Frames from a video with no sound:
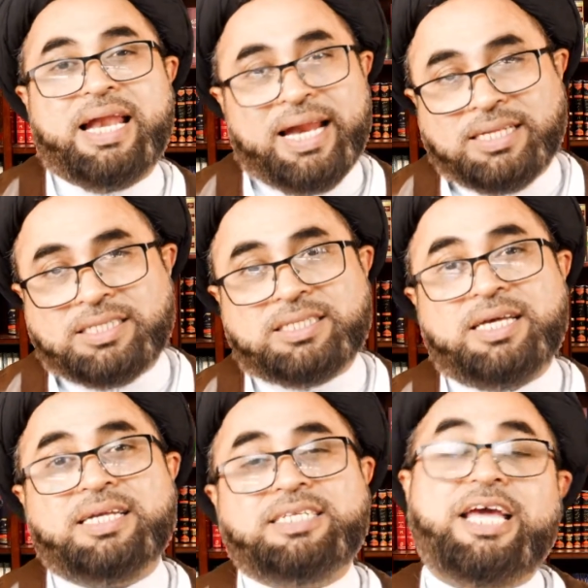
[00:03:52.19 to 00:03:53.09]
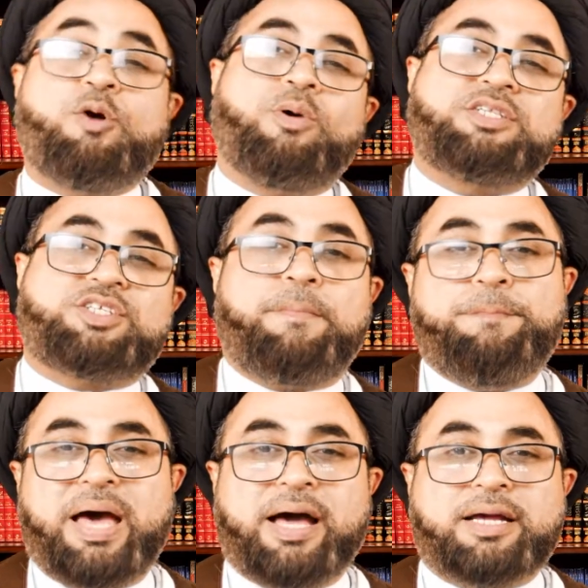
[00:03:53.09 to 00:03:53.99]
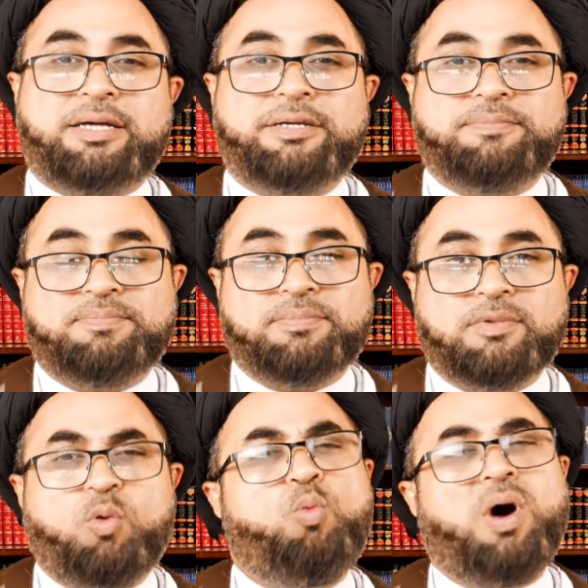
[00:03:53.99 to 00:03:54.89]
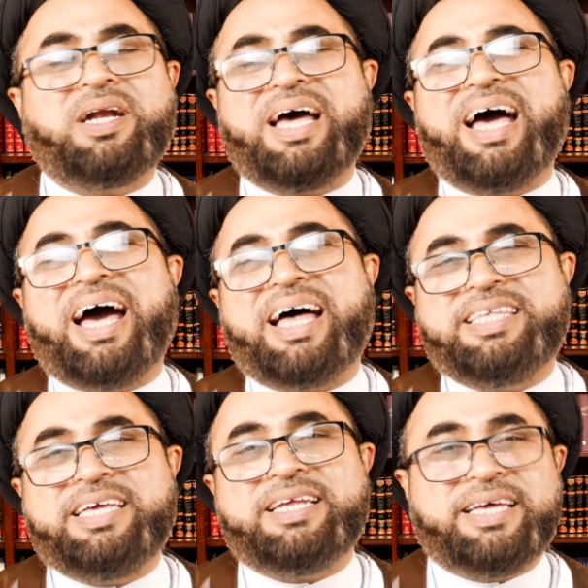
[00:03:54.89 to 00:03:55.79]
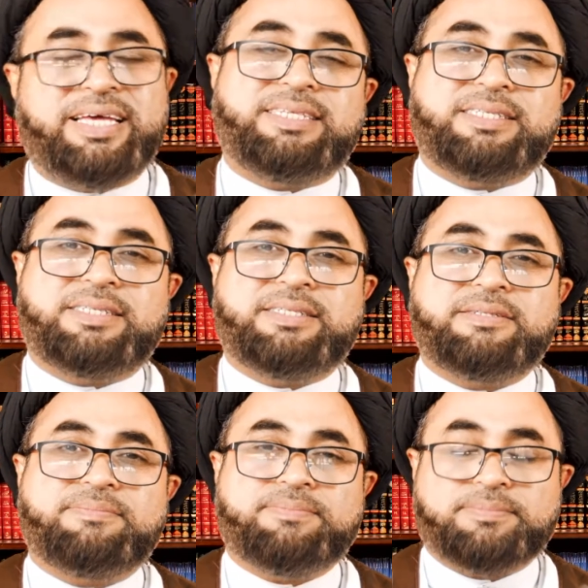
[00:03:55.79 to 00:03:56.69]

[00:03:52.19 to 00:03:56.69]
Let's take one step back. What Ghadeer is?